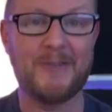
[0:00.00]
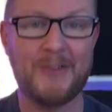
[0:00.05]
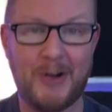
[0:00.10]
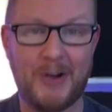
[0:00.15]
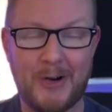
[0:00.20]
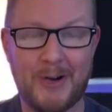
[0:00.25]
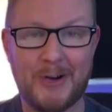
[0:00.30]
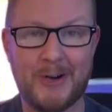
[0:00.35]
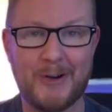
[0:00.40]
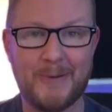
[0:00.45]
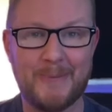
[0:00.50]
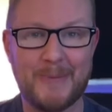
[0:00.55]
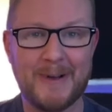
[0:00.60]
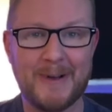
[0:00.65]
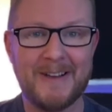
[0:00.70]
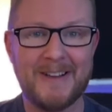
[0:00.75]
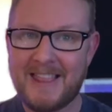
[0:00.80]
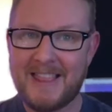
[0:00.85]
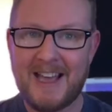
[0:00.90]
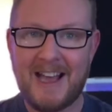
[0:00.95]
hookup.
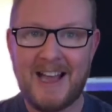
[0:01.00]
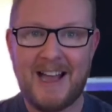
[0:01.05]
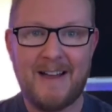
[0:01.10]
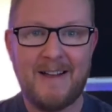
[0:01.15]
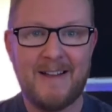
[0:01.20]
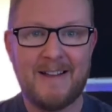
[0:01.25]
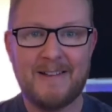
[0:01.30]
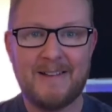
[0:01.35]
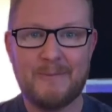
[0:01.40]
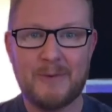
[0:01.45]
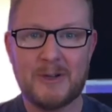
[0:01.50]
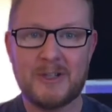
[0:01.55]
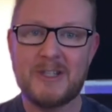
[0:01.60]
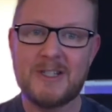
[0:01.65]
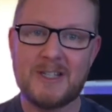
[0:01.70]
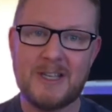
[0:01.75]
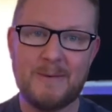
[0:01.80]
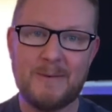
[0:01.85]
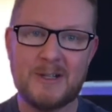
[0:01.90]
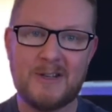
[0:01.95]
That
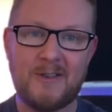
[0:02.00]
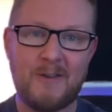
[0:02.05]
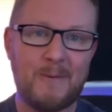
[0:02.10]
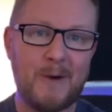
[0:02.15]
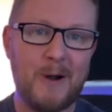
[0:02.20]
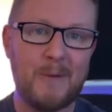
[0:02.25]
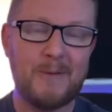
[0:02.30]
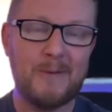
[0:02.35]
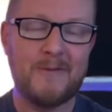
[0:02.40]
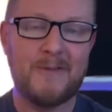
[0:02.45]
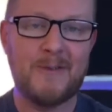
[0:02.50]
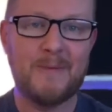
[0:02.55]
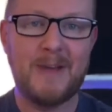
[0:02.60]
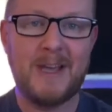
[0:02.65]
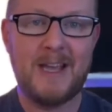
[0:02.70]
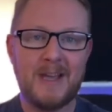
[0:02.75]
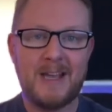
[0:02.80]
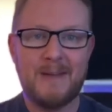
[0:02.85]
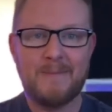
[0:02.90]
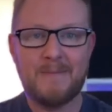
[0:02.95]
wasn't too much of a problem for
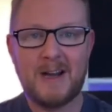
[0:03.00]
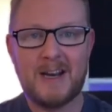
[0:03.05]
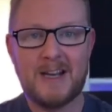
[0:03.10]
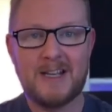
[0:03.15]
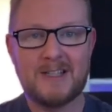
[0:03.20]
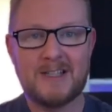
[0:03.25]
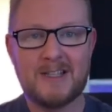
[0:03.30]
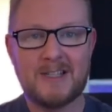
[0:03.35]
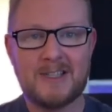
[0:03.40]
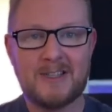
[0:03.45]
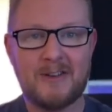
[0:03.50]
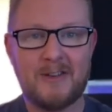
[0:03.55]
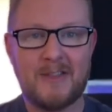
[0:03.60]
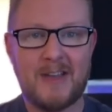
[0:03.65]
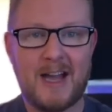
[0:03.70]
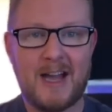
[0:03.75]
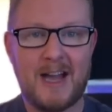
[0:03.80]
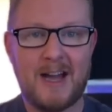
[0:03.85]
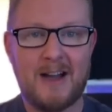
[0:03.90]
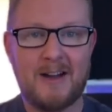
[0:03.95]
me, managed to sort
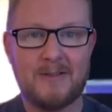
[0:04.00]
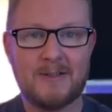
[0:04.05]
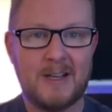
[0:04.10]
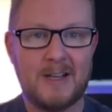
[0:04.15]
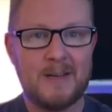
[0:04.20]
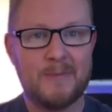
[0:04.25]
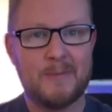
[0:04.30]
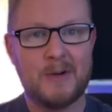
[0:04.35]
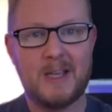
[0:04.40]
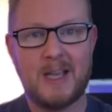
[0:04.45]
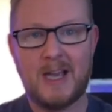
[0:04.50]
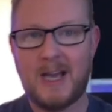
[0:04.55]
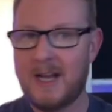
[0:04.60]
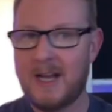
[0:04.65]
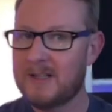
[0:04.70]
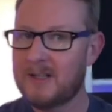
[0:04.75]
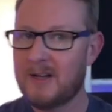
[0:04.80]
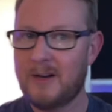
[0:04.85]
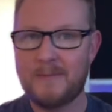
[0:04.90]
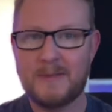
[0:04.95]
that out. But yeah,
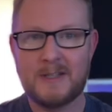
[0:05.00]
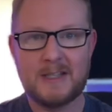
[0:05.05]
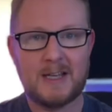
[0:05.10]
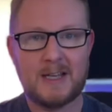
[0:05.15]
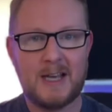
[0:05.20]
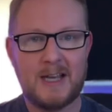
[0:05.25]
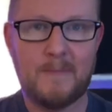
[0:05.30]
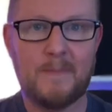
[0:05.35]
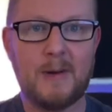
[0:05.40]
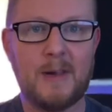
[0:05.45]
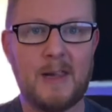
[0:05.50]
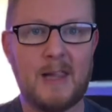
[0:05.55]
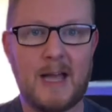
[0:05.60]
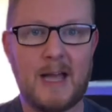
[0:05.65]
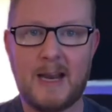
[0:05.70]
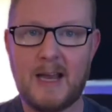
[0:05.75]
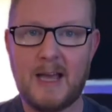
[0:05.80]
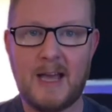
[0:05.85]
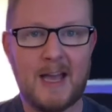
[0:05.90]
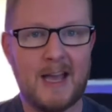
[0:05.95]
top mistake,
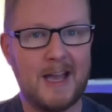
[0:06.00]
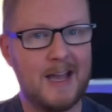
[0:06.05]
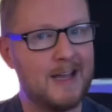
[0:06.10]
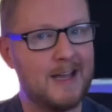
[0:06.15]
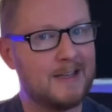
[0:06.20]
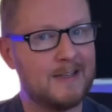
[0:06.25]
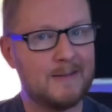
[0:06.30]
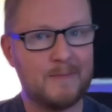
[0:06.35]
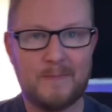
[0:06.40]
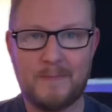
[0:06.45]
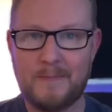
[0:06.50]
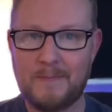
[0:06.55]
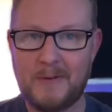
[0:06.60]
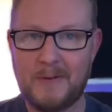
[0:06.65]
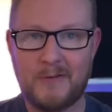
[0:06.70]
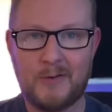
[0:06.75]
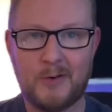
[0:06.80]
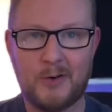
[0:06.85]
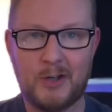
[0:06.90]
plan ahead, before